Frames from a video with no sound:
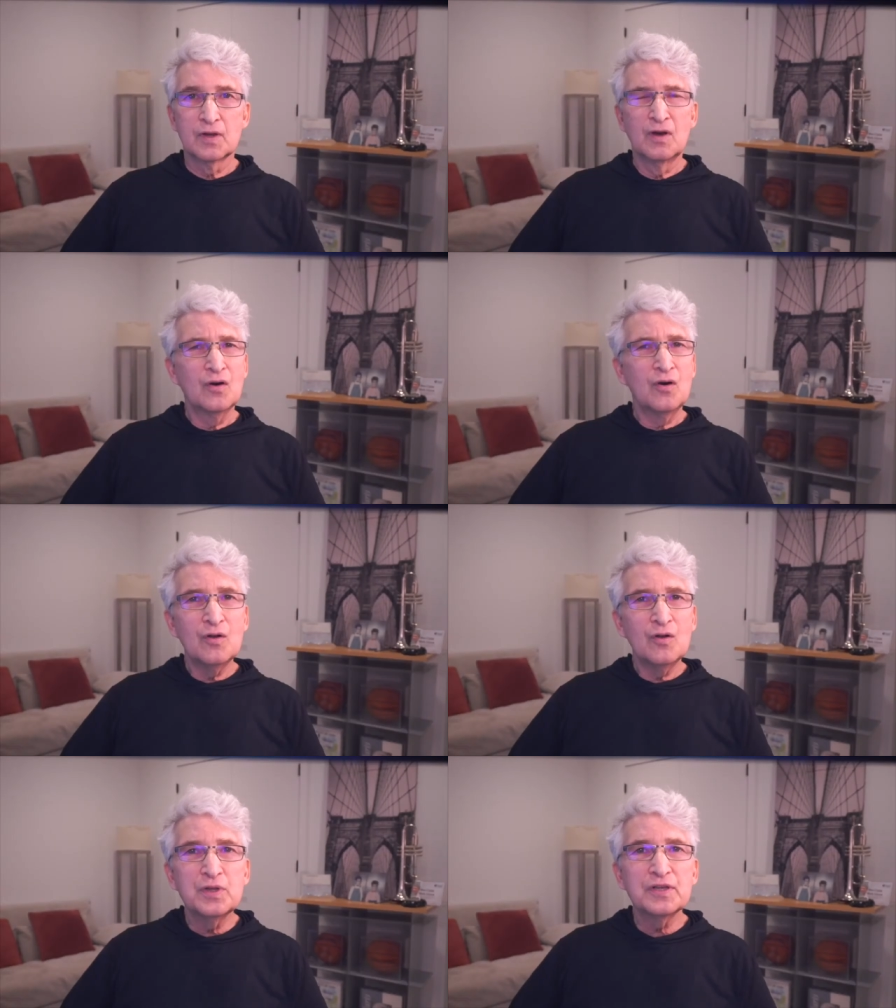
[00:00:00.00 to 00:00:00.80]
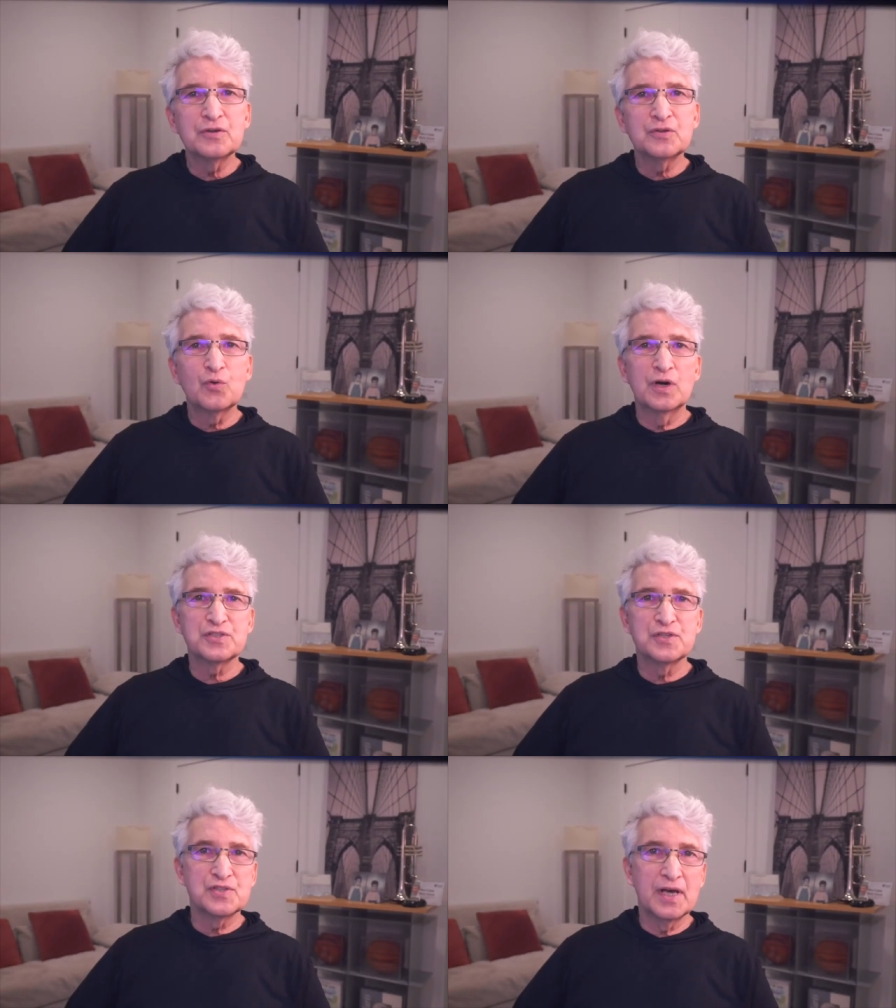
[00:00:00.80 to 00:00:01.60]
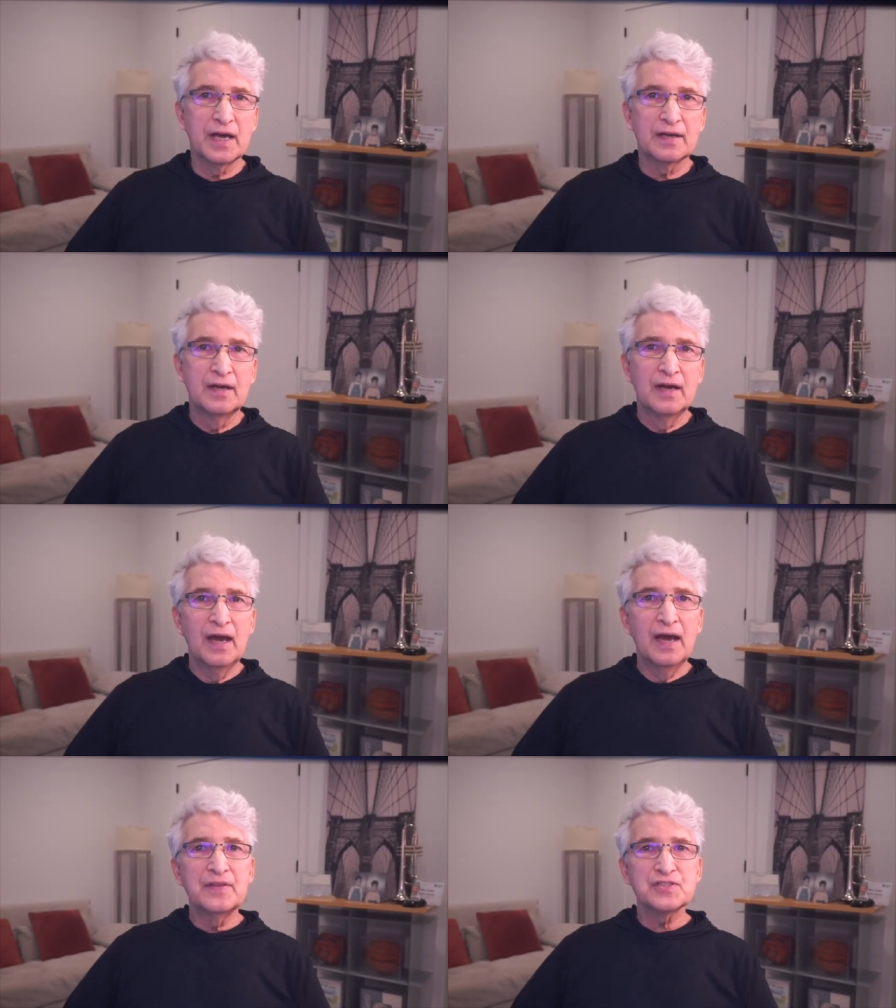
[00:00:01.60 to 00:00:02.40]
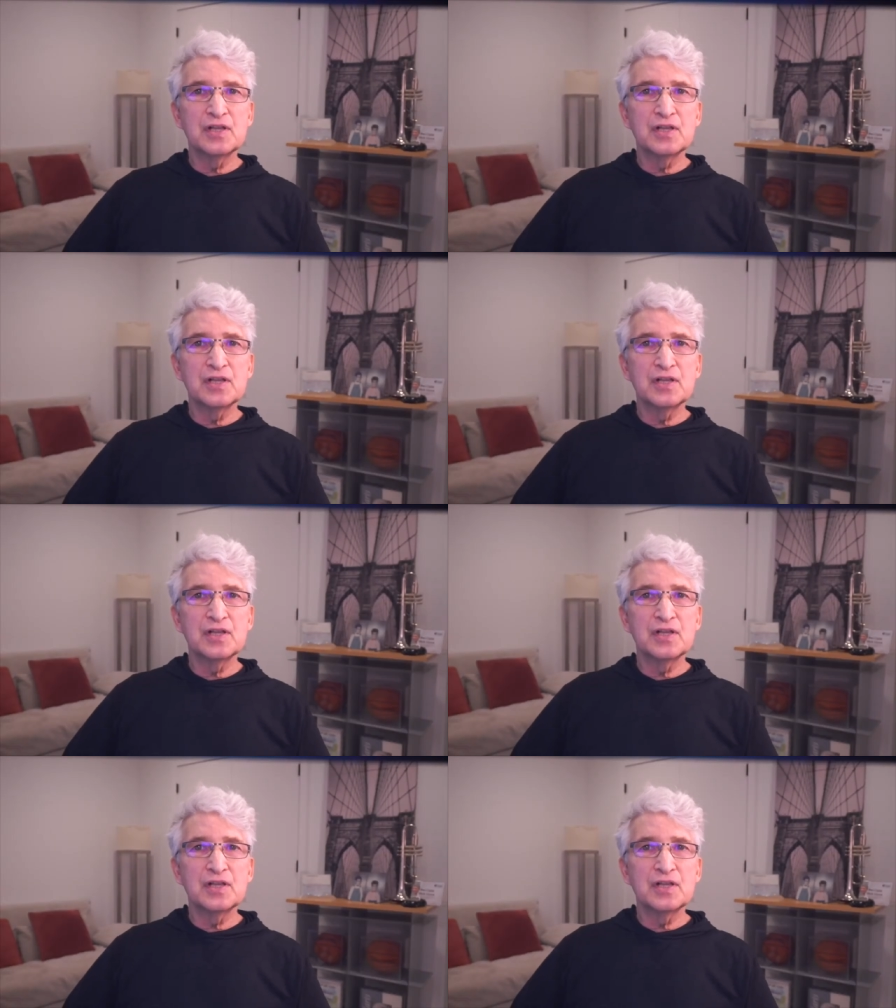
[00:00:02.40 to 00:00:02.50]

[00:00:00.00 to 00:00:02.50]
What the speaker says: All really good questions, Zach. And there's